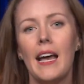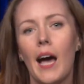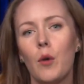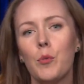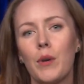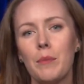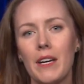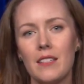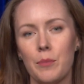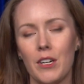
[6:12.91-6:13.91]
I will bring my
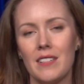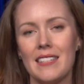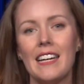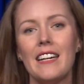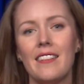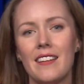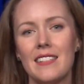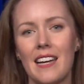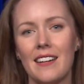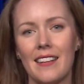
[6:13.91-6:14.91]
experience getting things
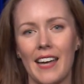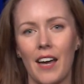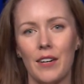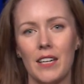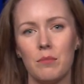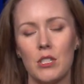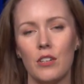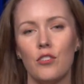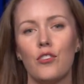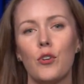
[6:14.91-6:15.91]
done at the county to
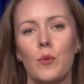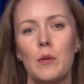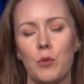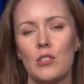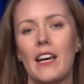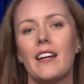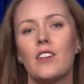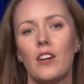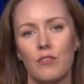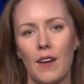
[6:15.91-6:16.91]
ensure we protect
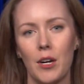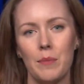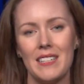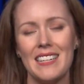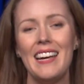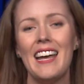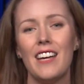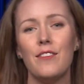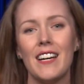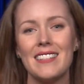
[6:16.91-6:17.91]
our environment,
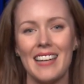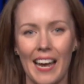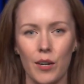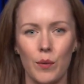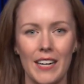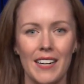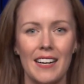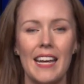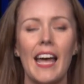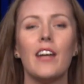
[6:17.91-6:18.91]
advance equity,
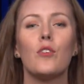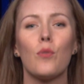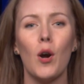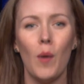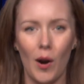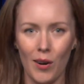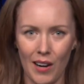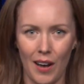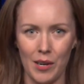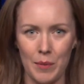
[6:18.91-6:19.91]
and grow our
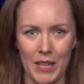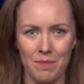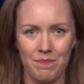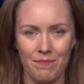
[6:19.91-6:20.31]
economy.